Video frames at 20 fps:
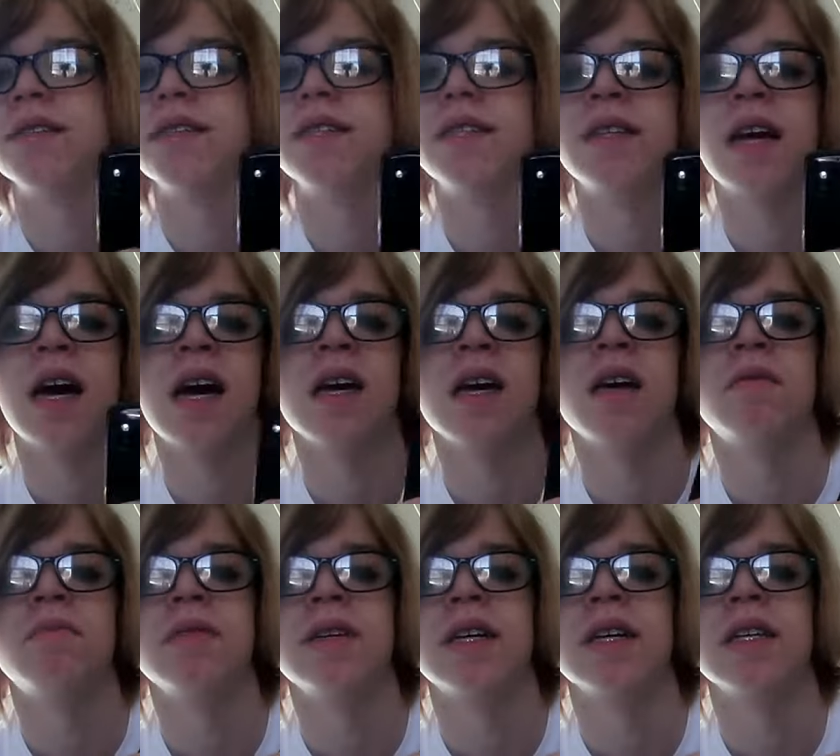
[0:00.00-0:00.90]
of
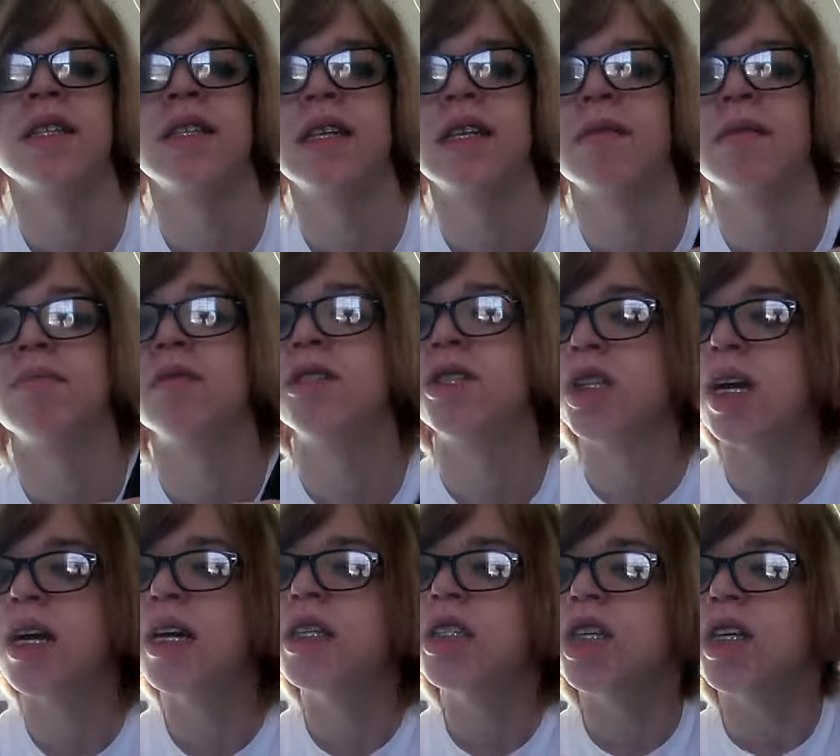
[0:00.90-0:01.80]
style because it kept on
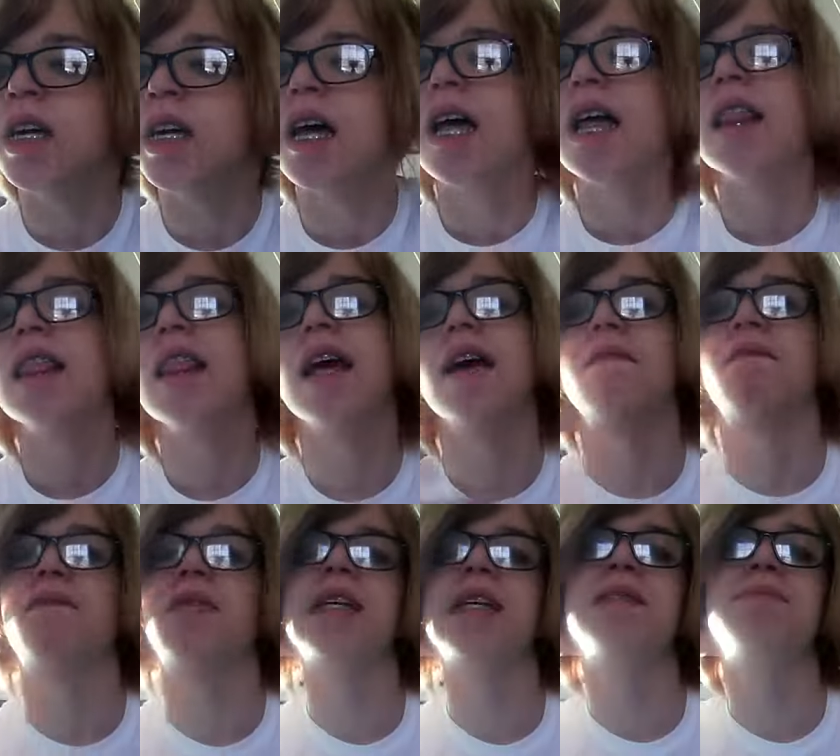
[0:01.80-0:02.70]
changing. Like
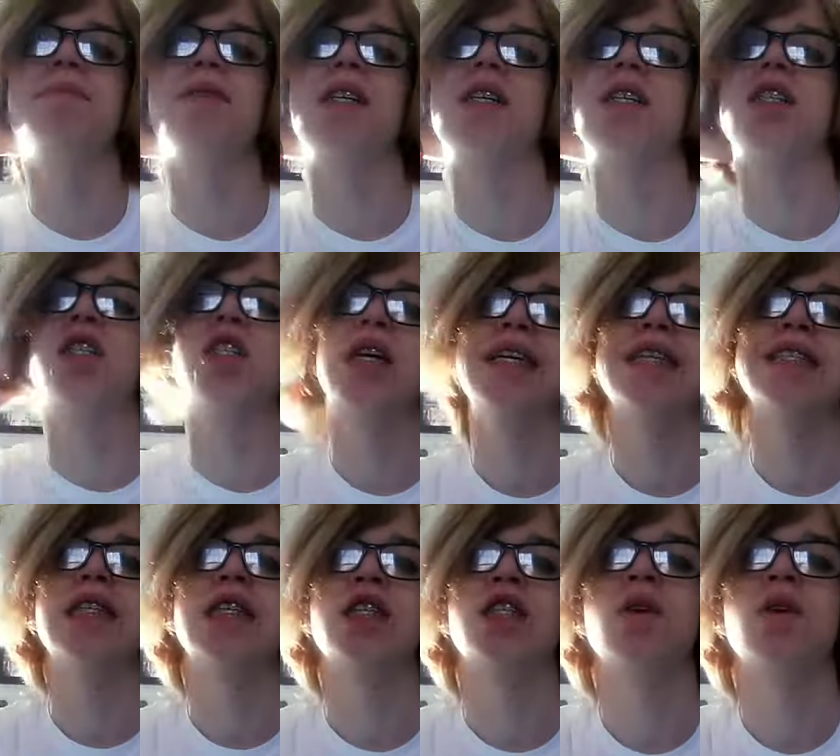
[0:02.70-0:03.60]
Facebook is
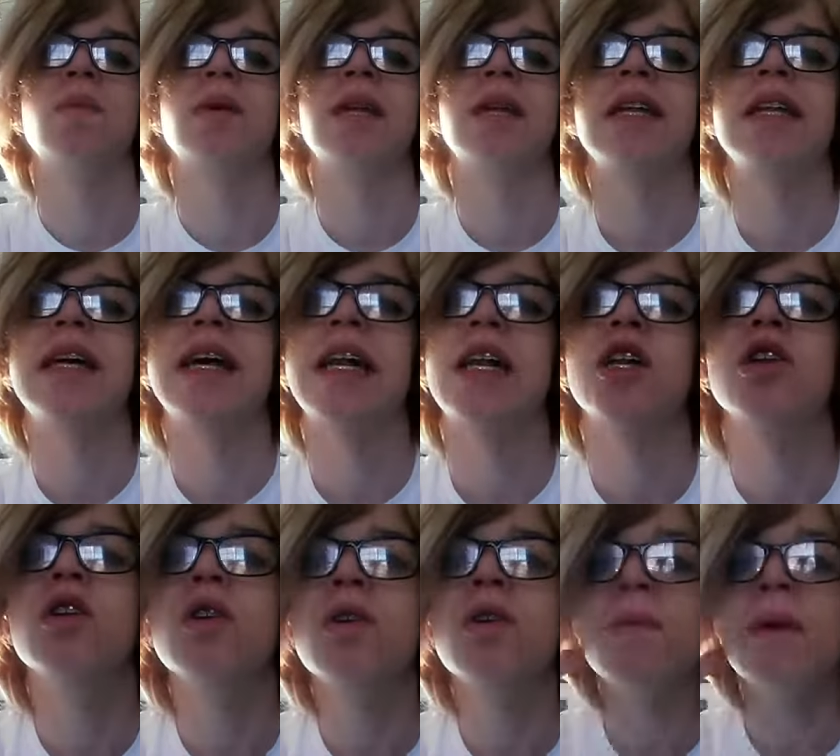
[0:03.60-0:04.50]
changing, so we need to get a
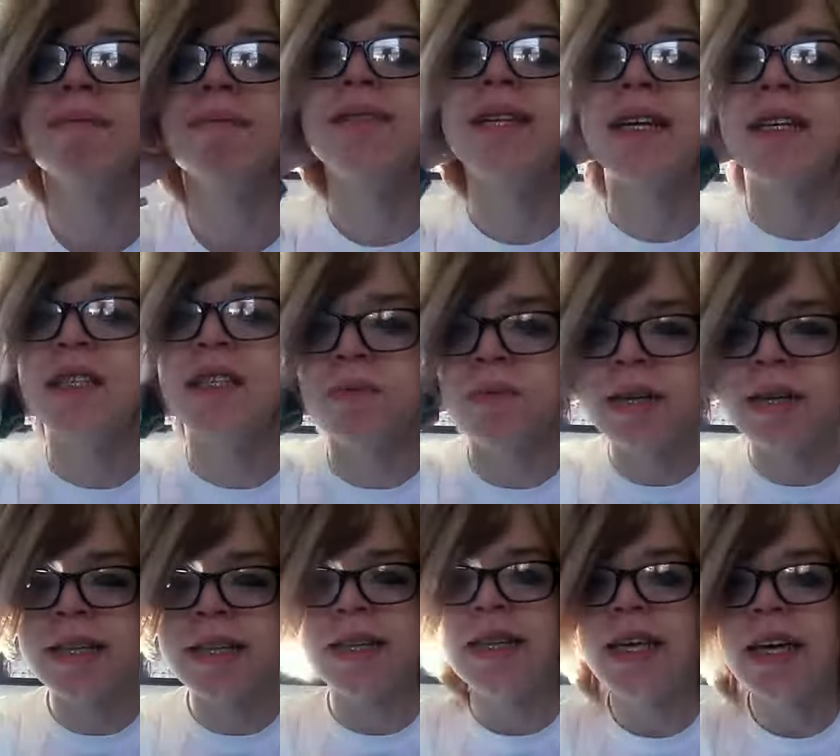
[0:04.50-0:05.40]
new website so we
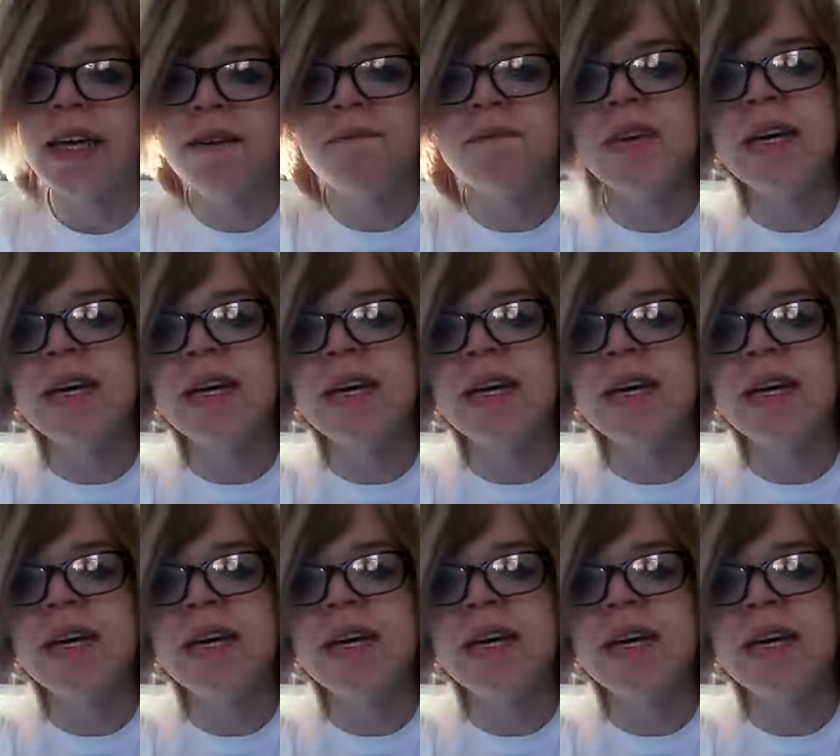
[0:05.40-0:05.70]
can leave